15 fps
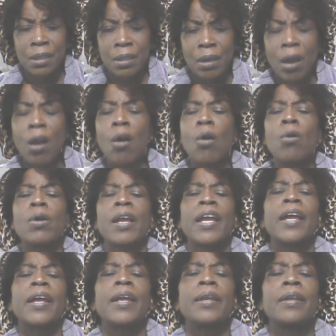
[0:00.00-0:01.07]
Oh,
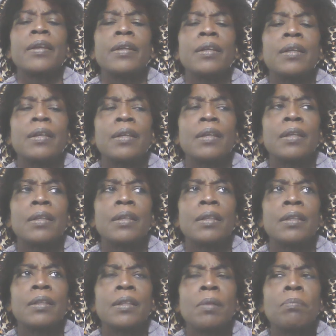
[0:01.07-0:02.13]
okay.
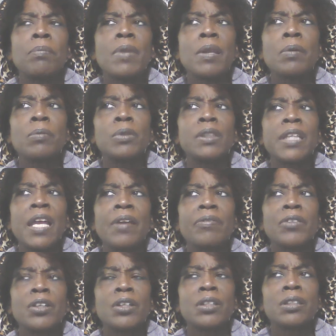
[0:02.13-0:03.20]
The men was
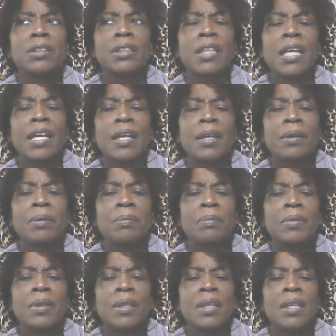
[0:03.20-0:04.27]
having a good time
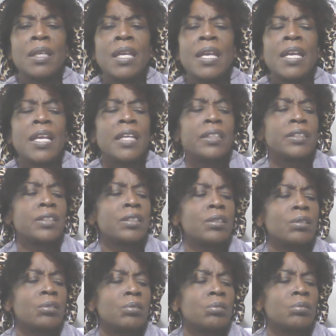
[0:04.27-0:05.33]

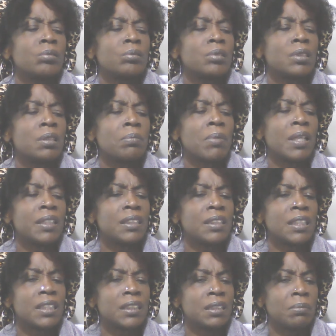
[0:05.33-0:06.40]
until somebody
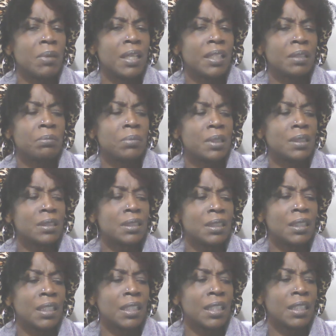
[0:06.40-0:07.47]
said somebody
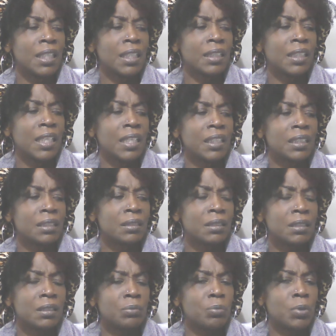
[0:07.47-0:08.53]
missing, and I think
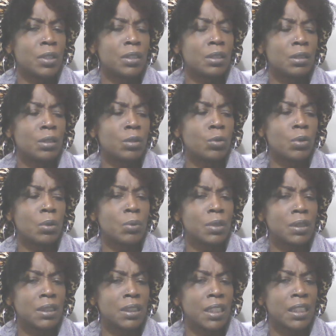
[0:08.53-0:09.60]
Louis
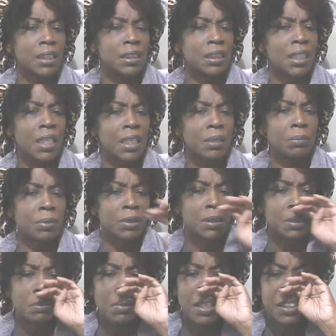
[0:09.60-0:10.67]
wouldn't say his name, but
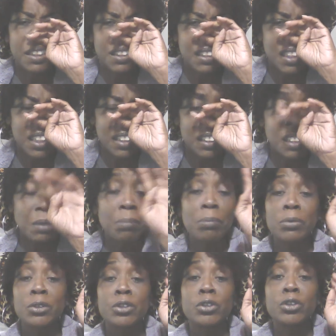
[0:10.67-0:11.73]
somebody said
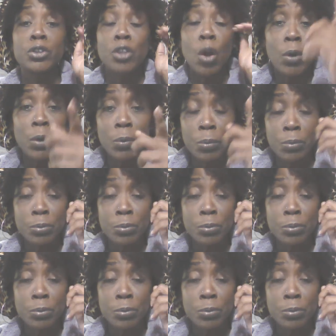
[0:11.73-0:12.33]
Joe